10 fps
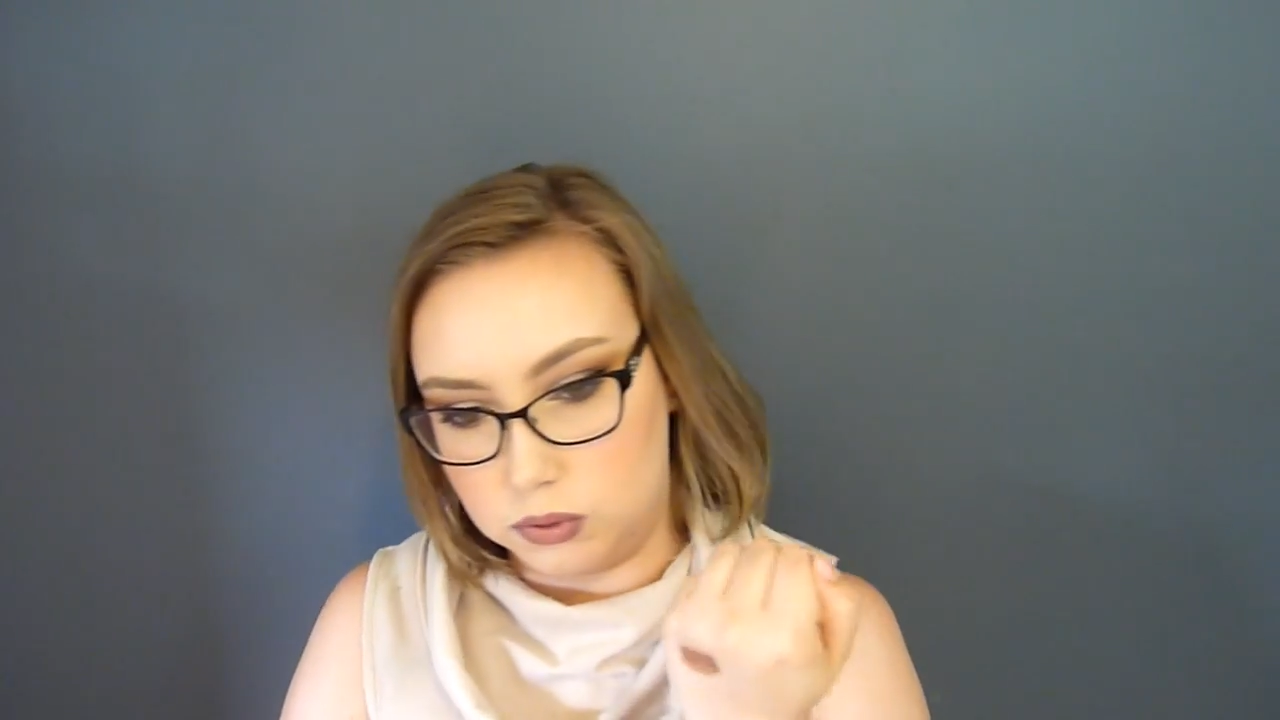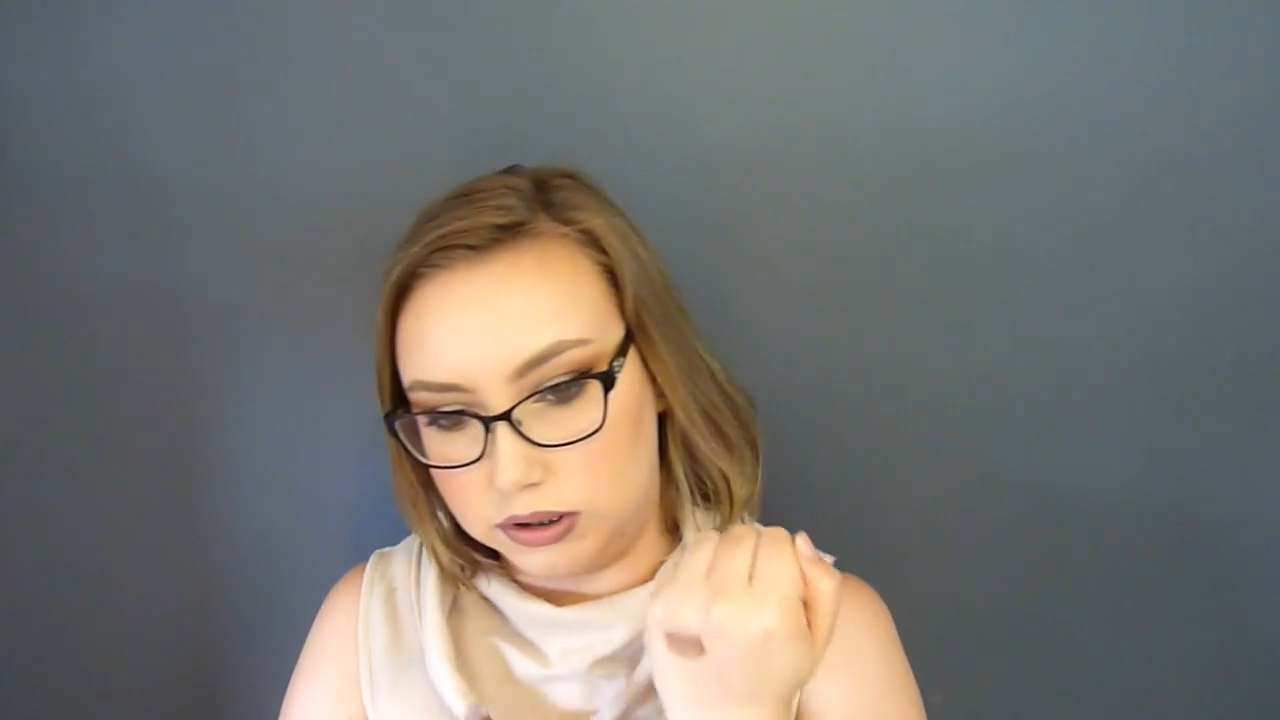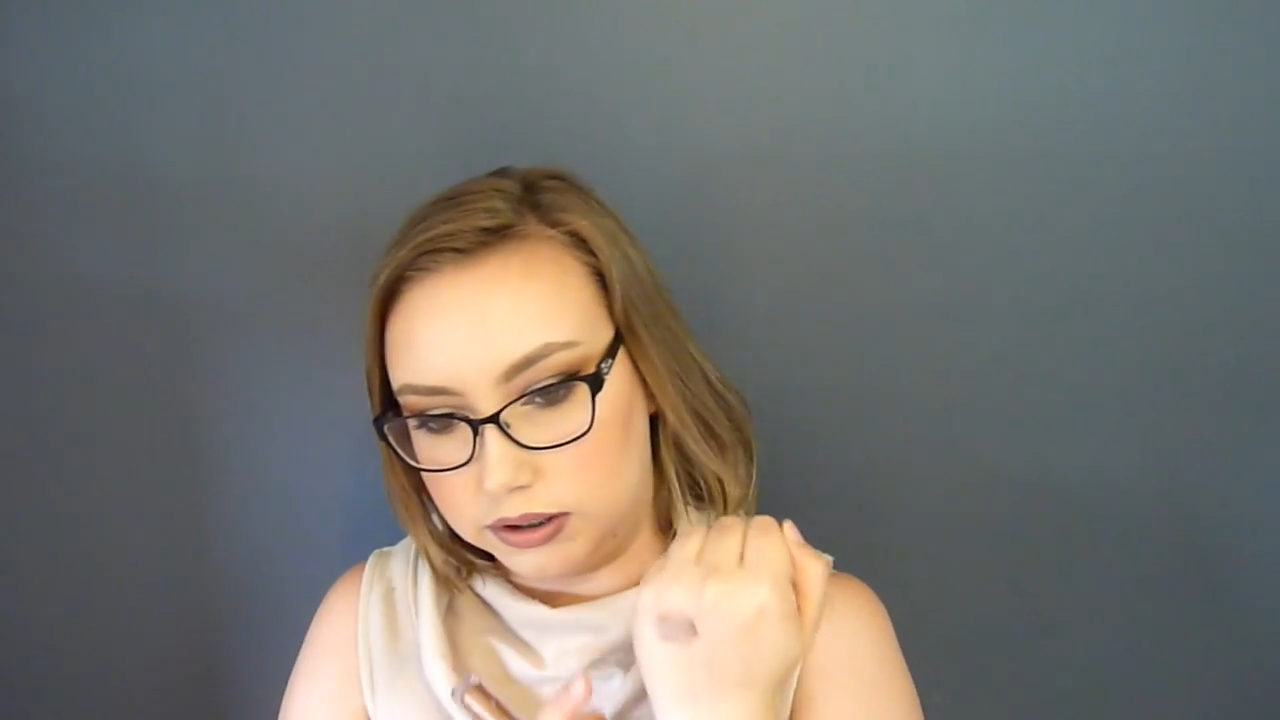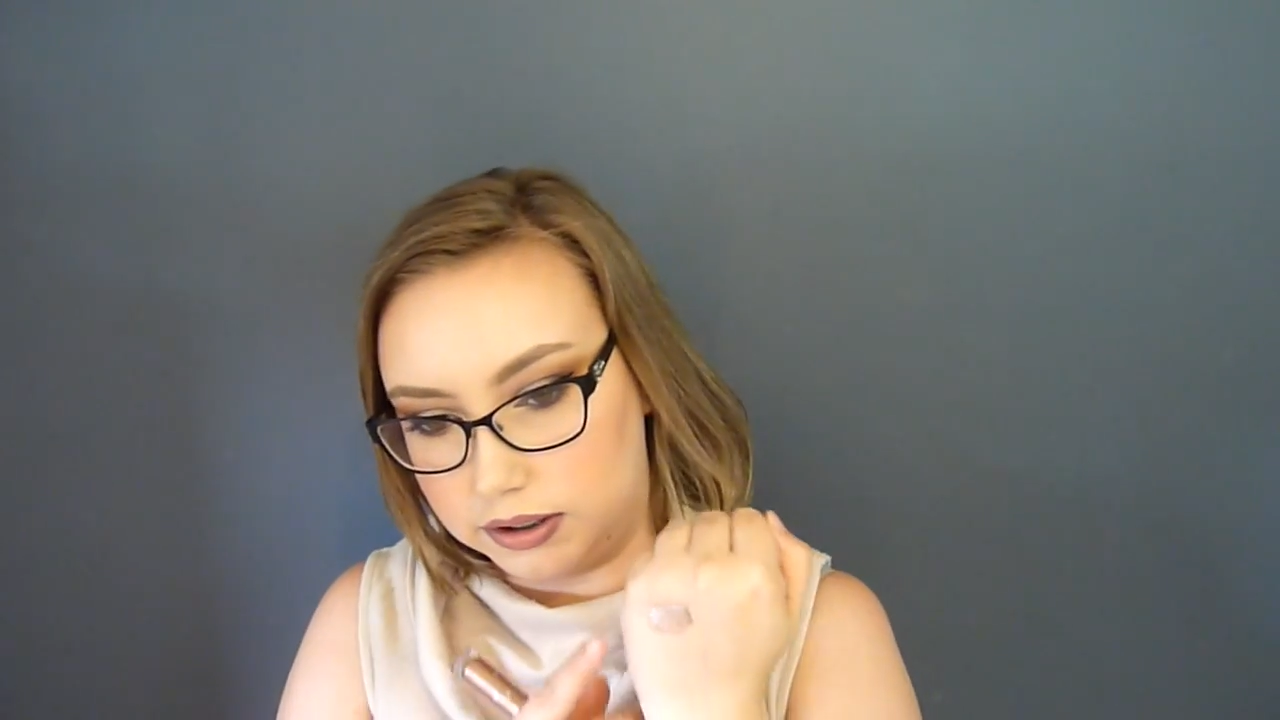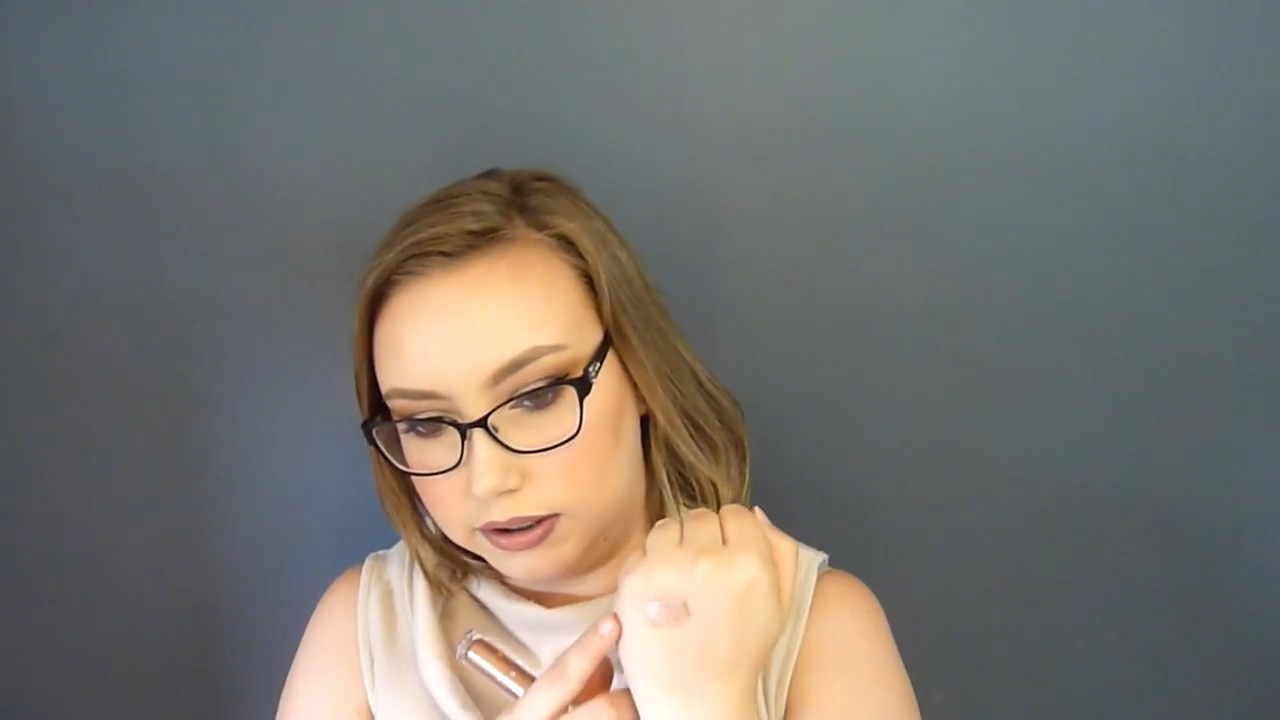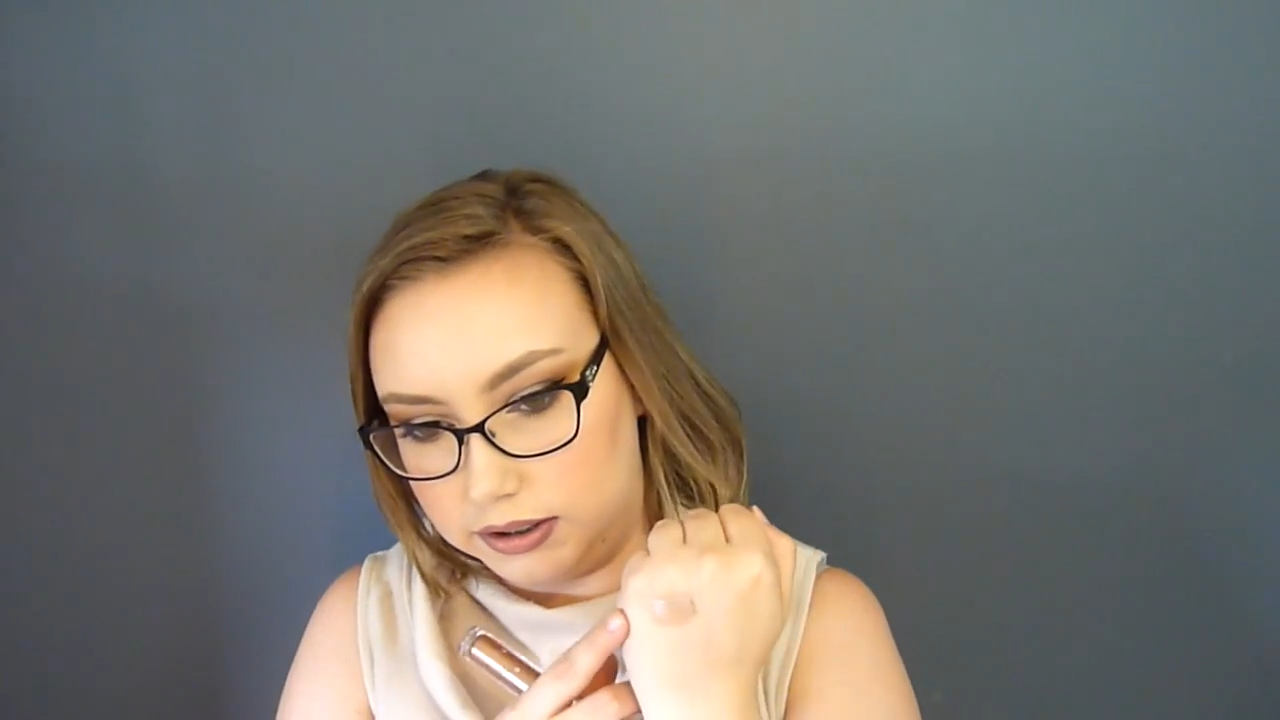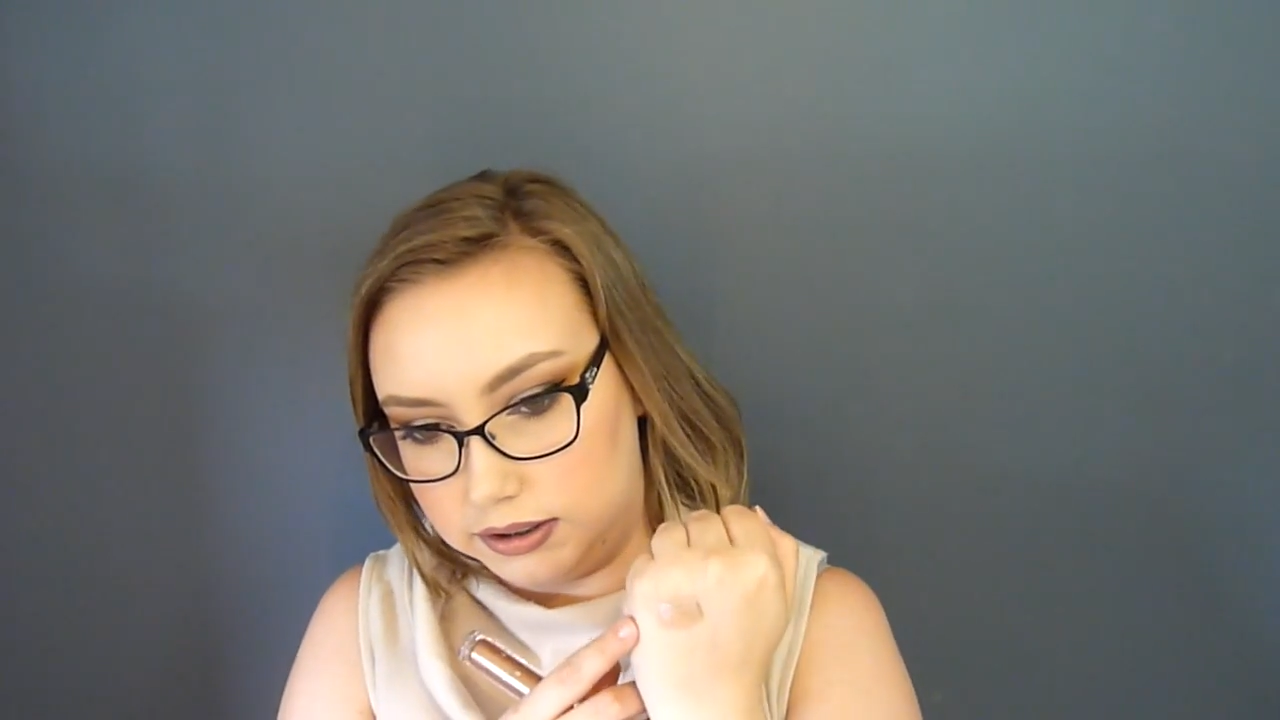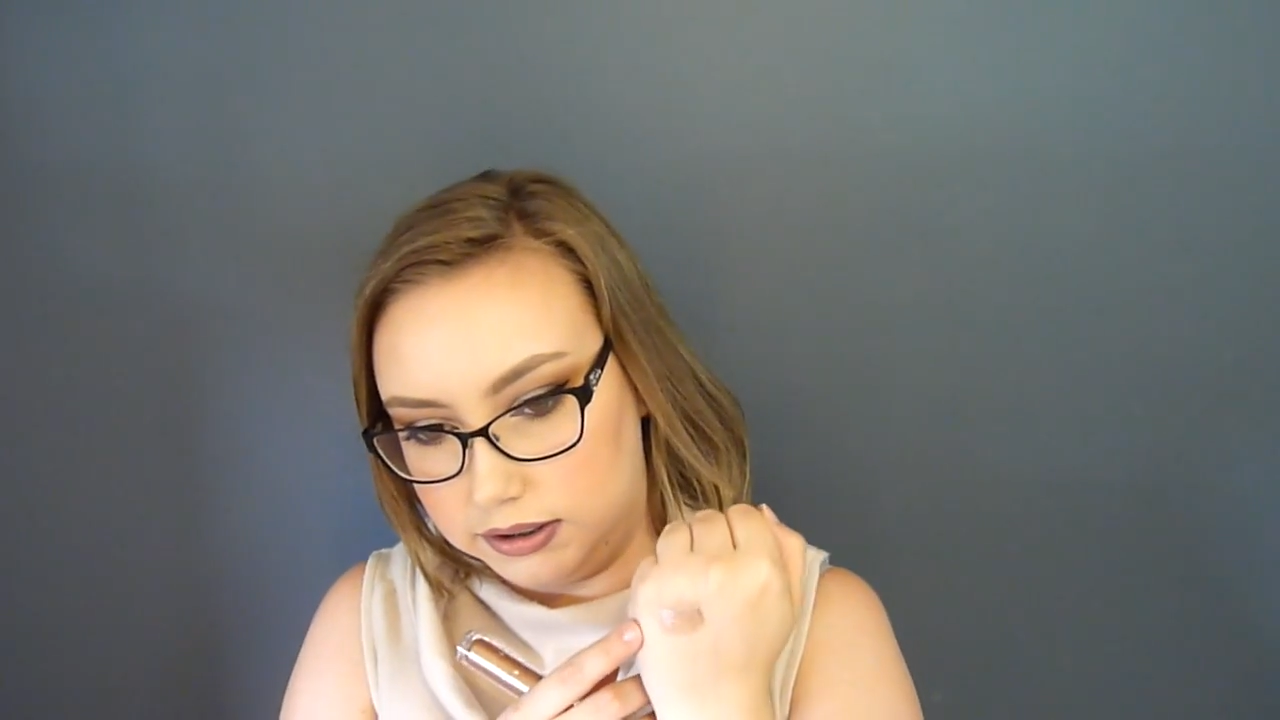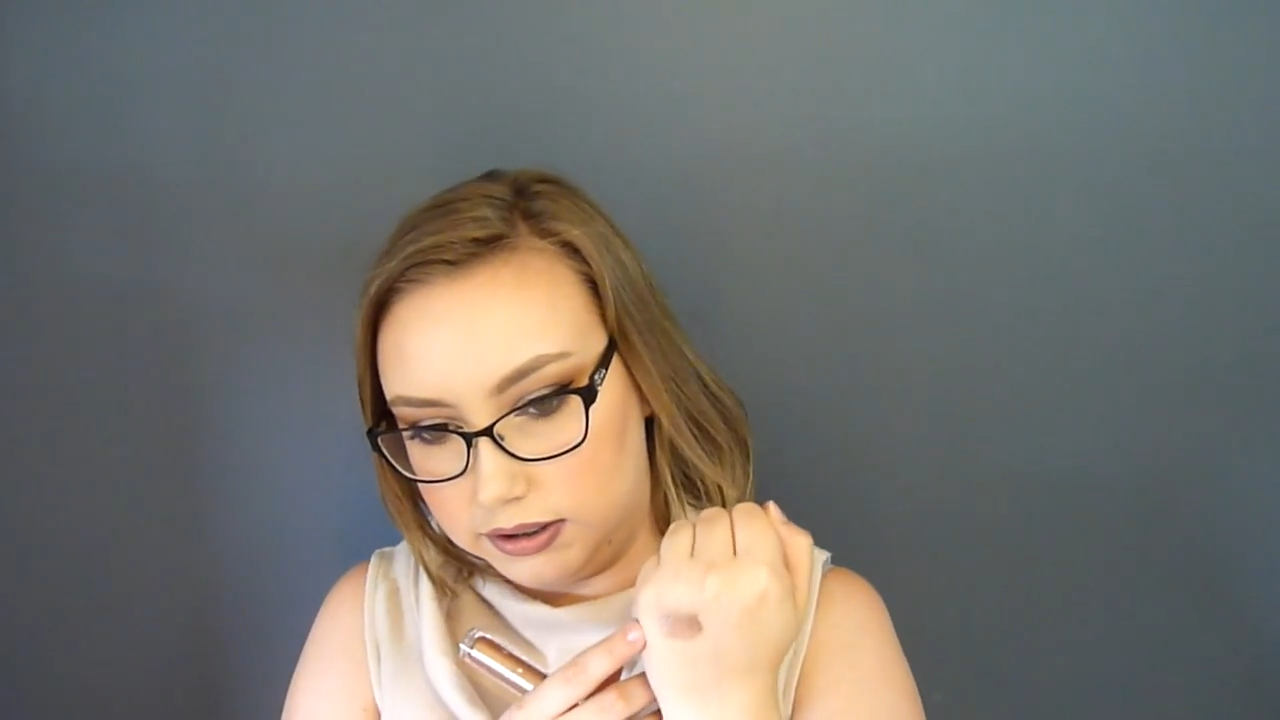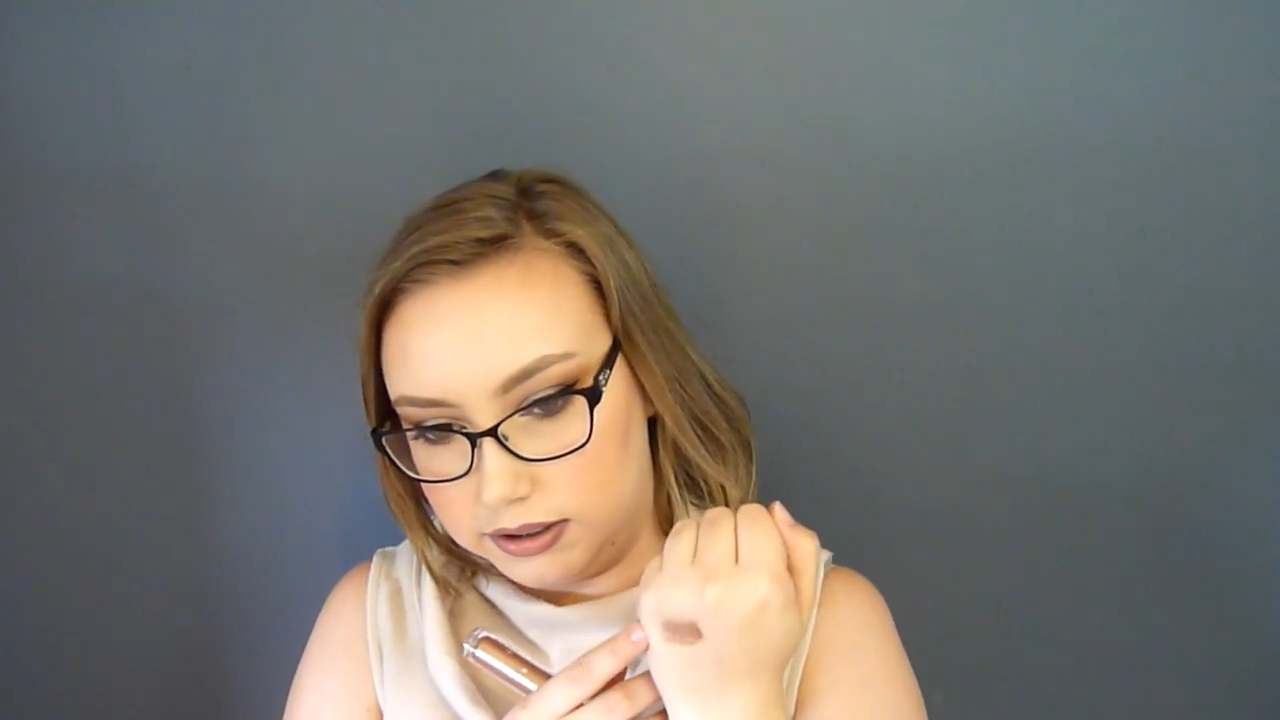glitter in it.